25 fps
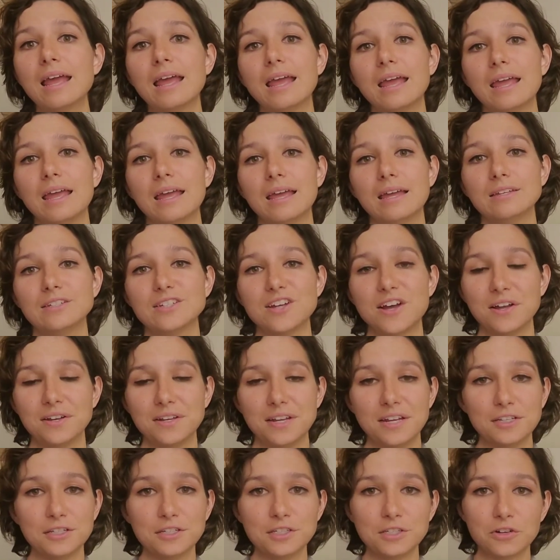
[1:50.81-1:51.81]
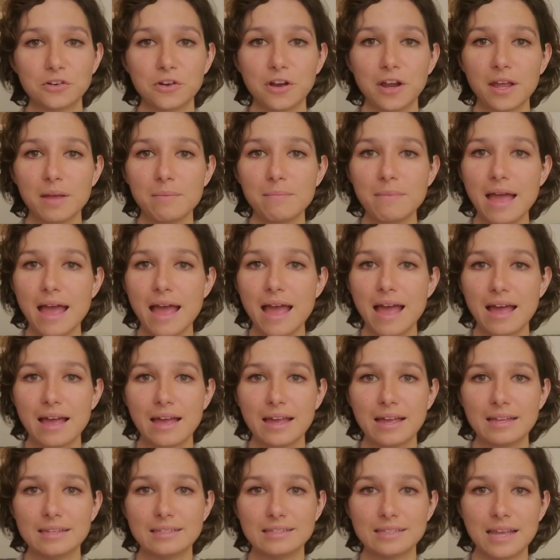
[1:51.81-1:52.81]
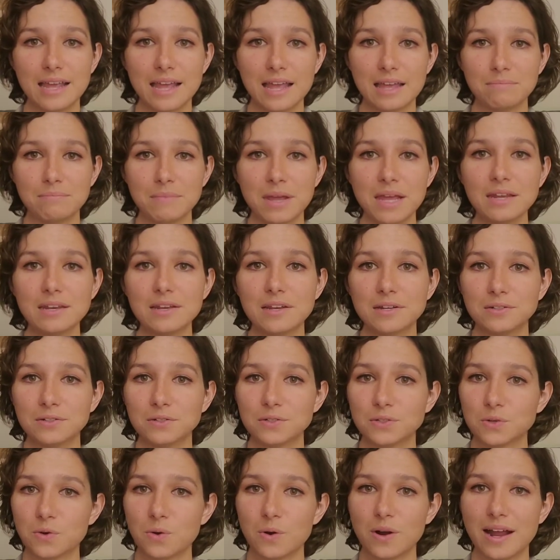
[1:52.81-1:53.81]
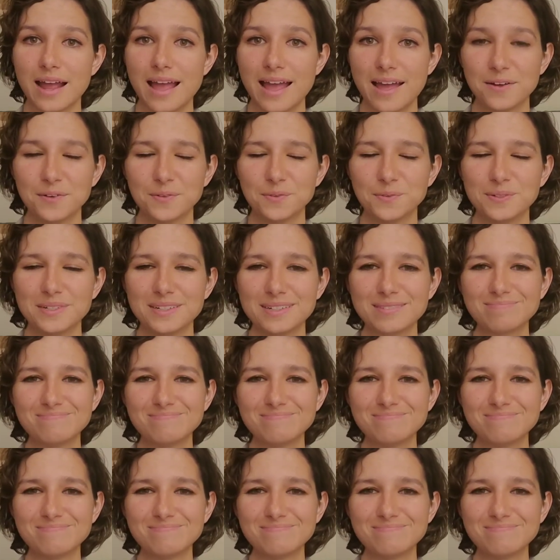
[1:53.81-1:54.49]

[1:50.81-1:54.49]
and on Instagram as handmade_hound.